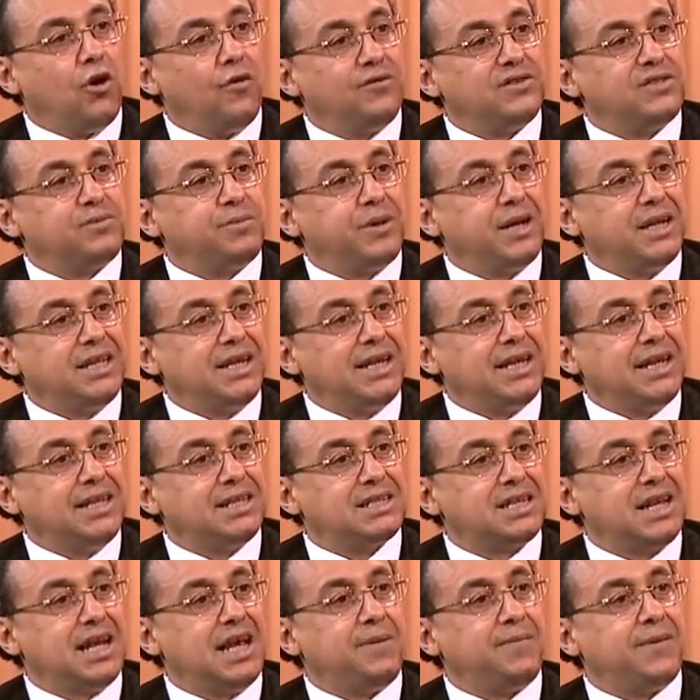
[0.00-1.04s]
spreading
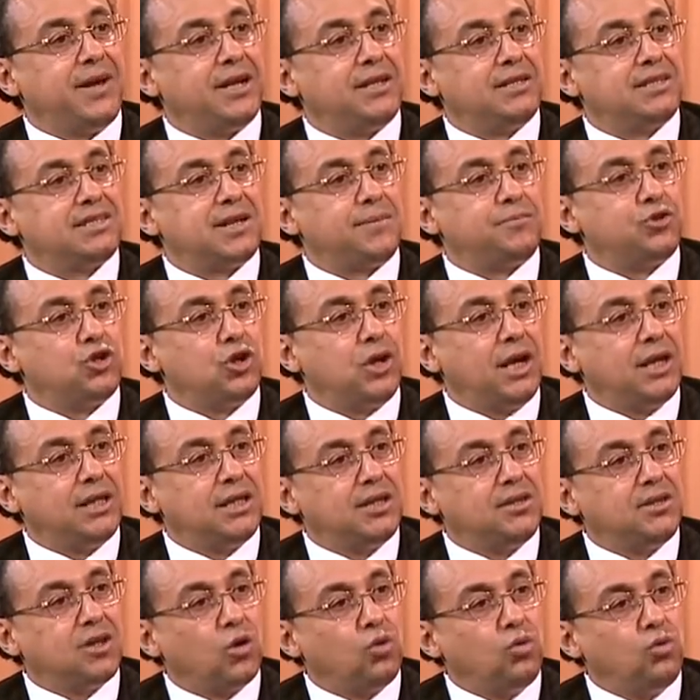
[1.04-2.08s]
Islam and
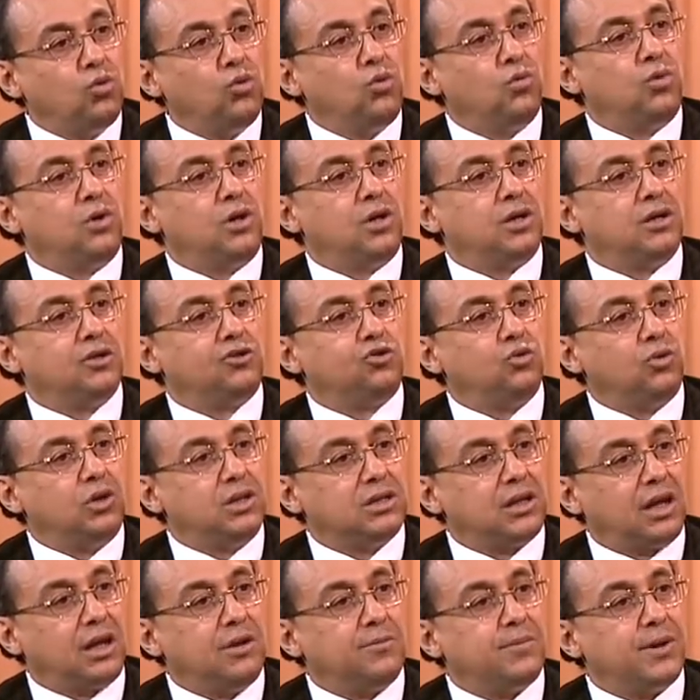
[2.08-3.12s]
subjugating the whole world to a
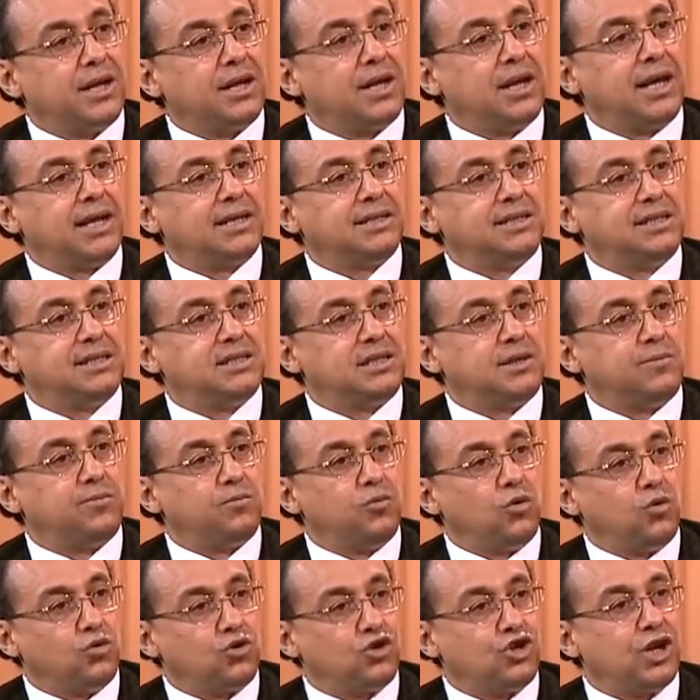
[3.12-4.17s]
Taliban-like system
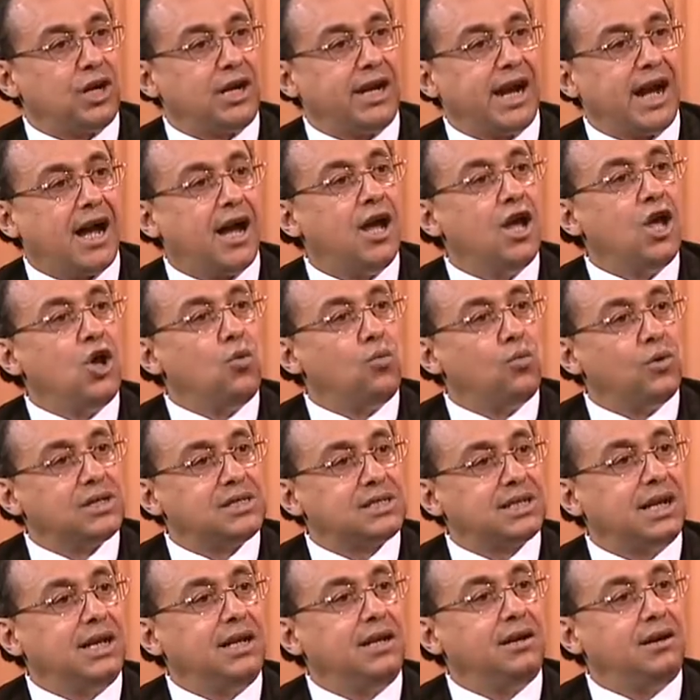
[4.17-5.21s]
or Sharia was
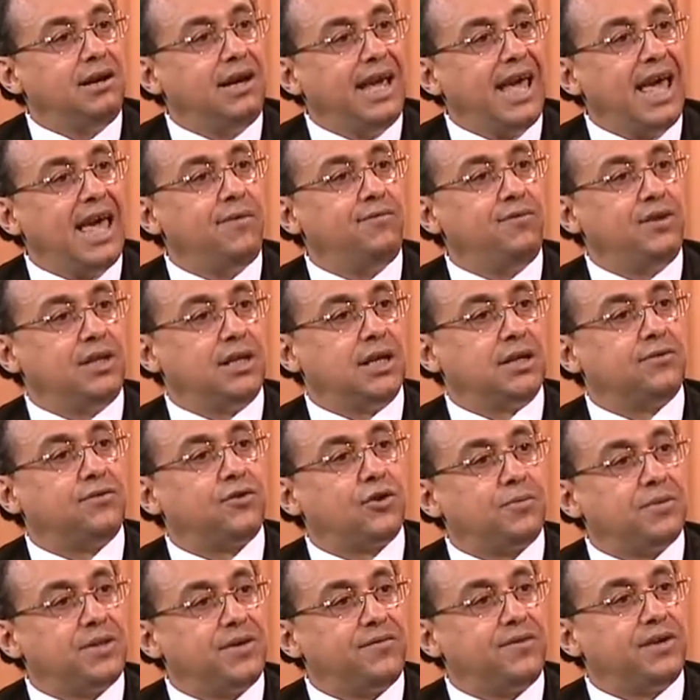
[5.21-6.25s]
clearly evident
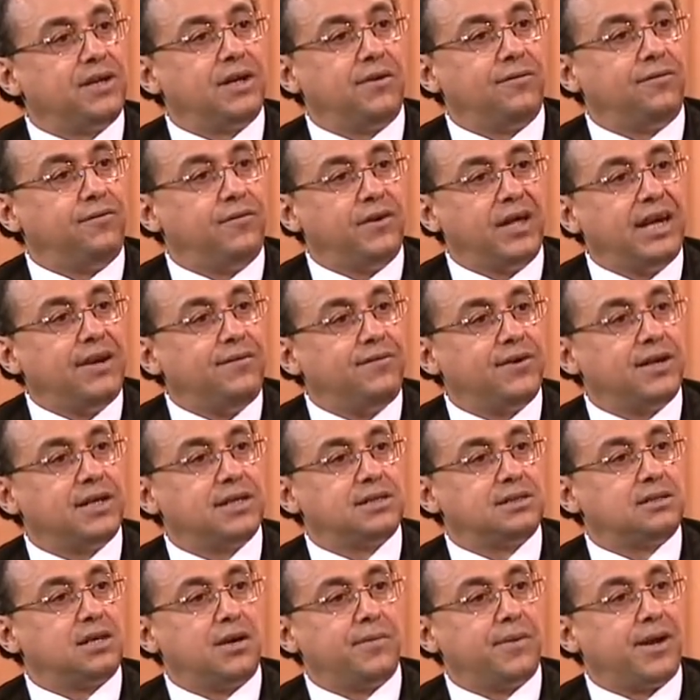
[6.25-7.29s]
from the very
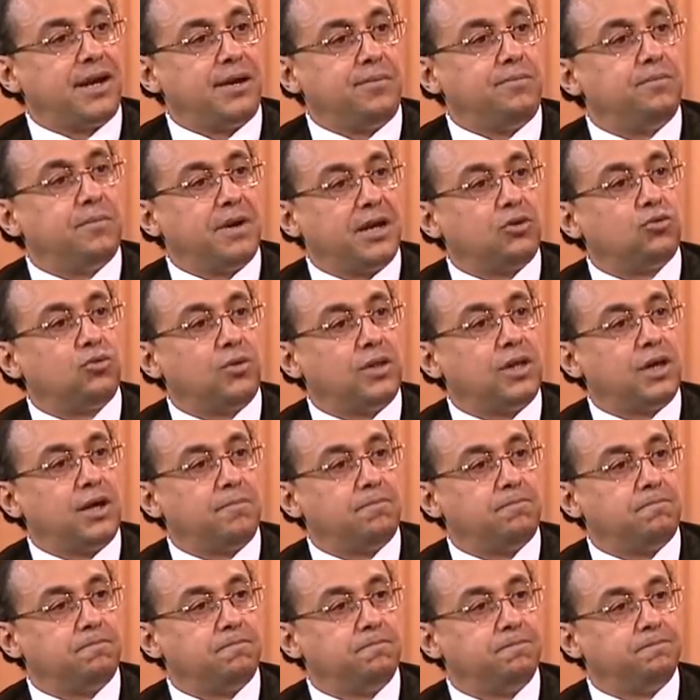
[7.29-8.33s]
first time I met with him.